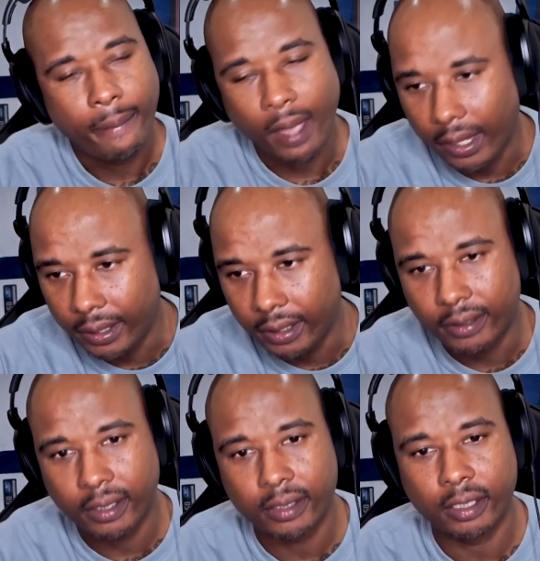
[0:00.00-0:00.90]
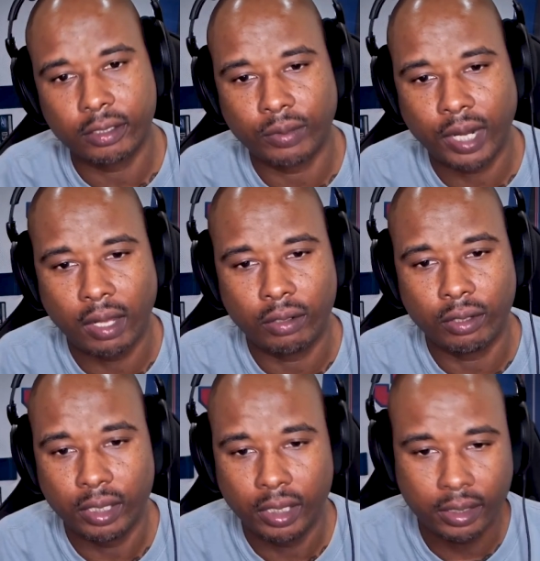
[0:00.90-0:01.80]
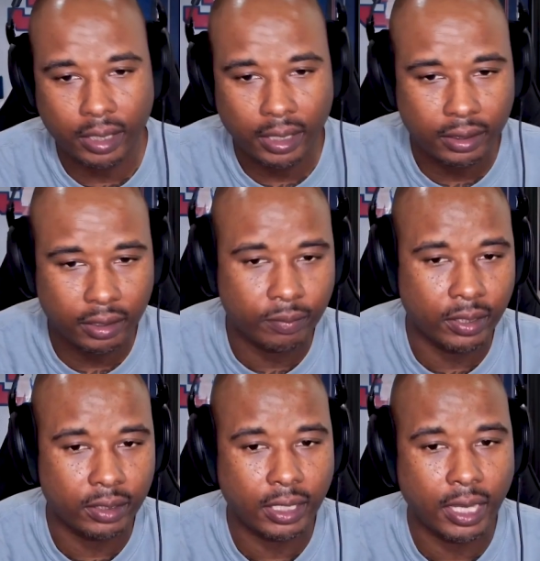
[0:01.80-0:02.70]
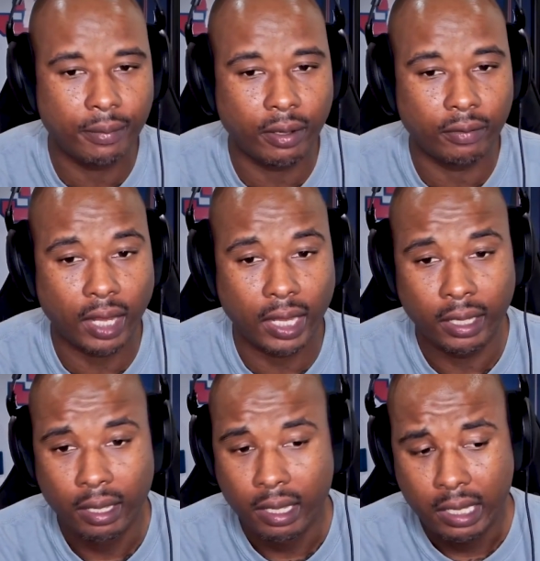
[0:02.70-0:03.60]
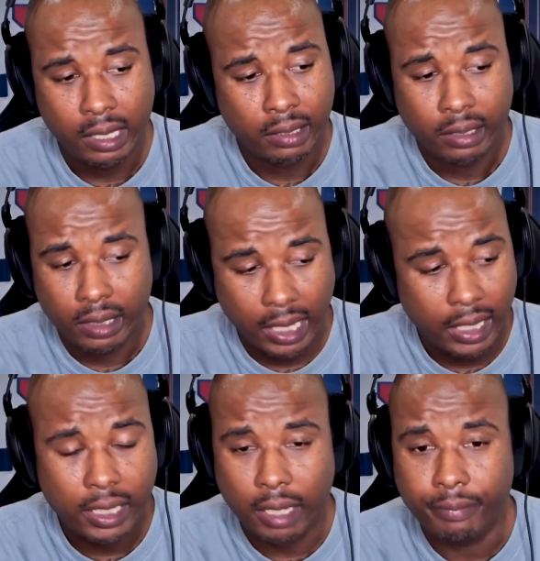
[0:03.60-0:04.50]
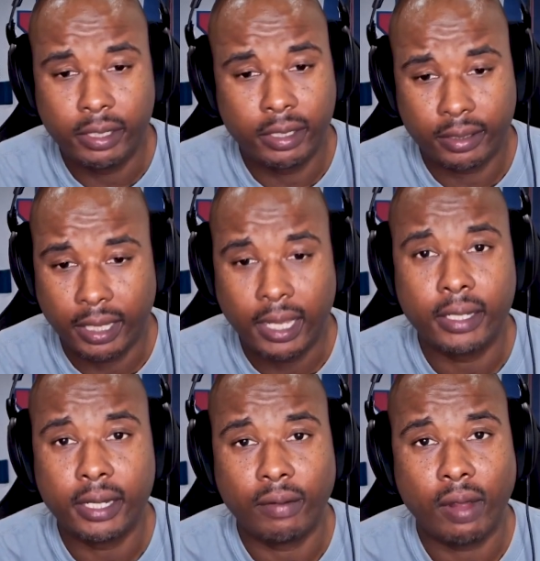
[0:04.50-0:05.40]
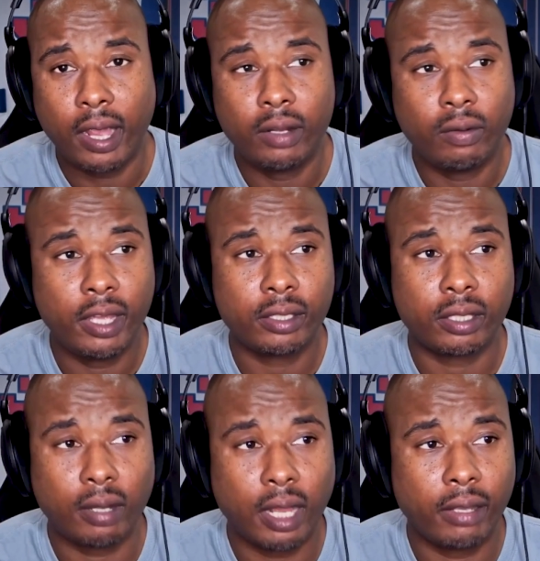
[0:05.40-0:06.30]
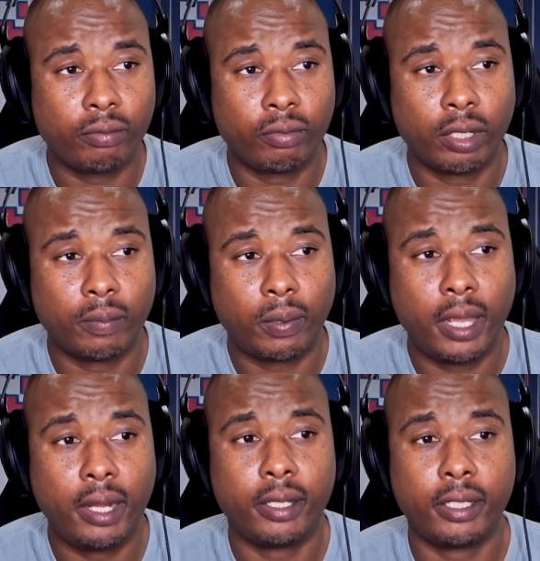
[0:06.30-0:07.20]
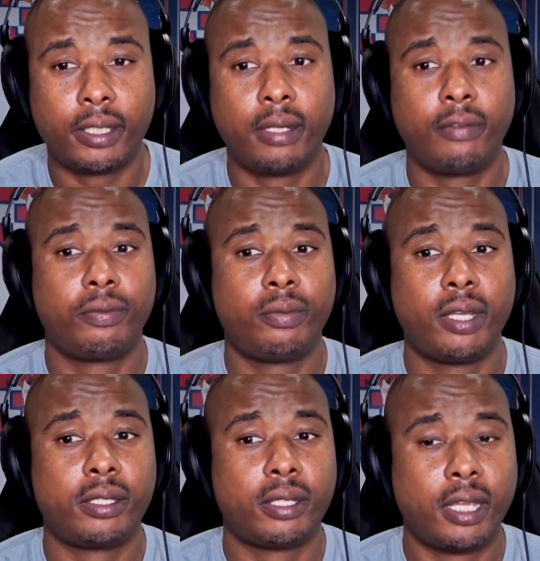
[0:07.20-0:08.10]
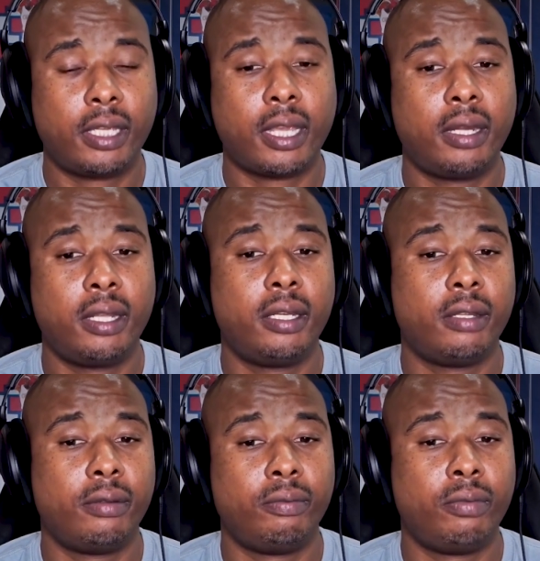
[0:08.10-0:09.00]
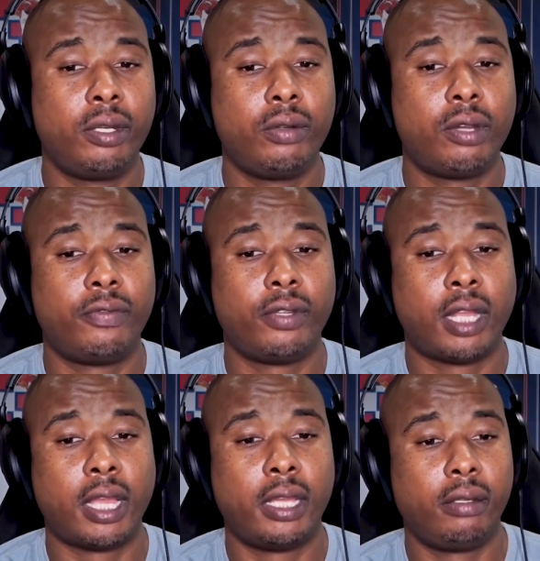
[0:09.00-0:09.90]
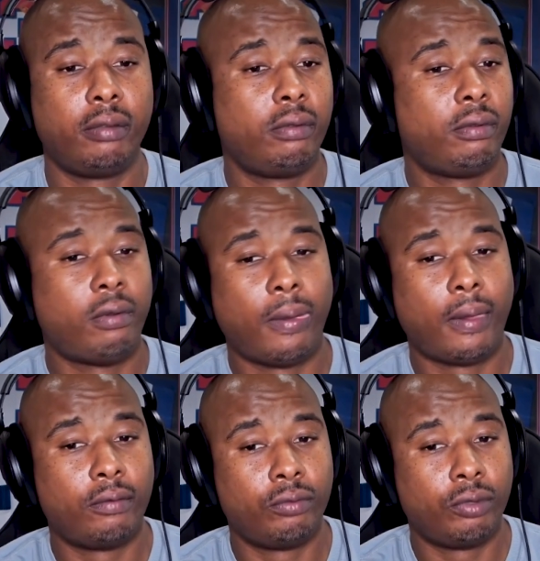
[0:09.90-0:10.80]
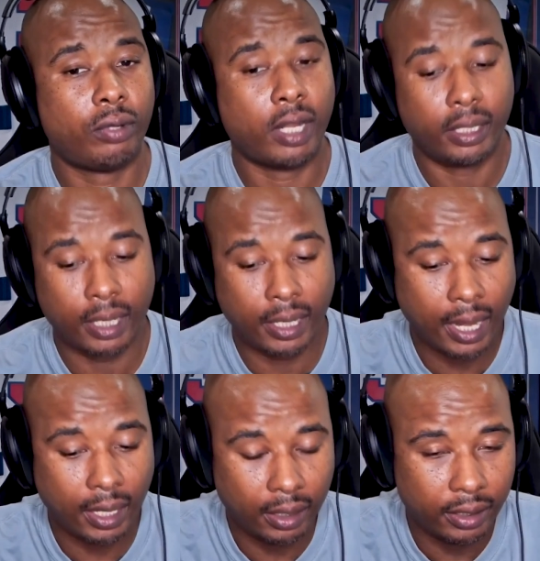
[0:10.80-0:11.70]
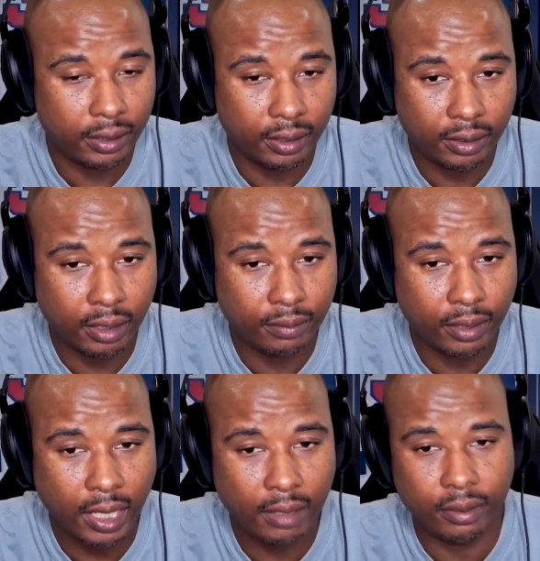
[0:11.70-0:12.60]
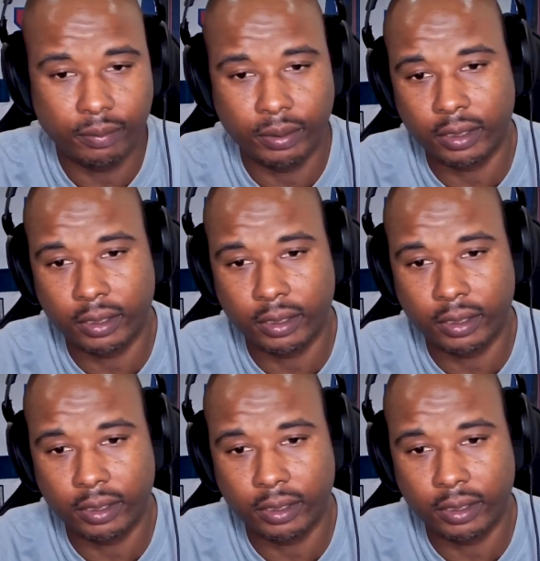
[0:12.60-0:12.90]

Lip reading: nah, he need to sit this one out or he need to take this much time off. Like they coming and saying that right away. So like when the player get that information, they kind of in the middle of it. Like, do they gotta listen sometimes, but